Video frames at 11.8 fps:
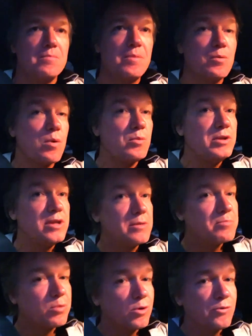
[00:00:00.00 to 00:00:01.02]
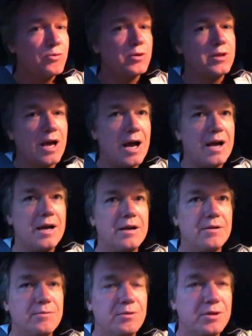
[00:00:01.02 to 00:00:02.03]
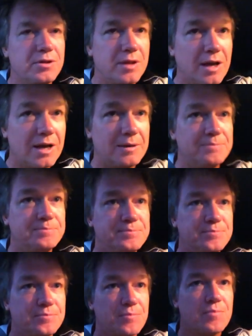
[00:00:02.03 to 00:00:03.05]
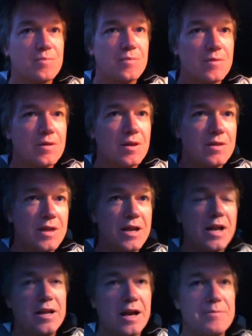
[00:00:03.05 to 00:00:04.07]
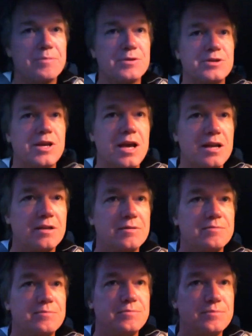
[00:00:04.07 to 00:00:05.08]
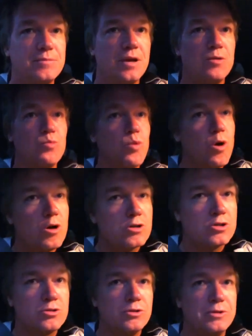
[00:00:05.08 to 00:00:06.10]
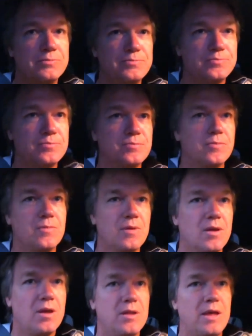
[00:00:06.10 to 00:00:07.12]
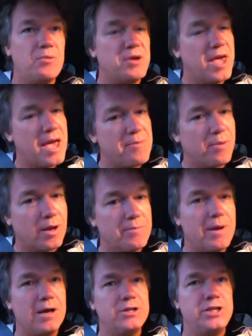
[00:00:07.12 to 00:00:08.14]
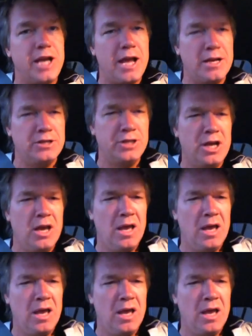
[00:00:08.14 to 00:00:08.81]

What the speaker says: But what we did prove with the 99% in Wall Street, that we can bring about change.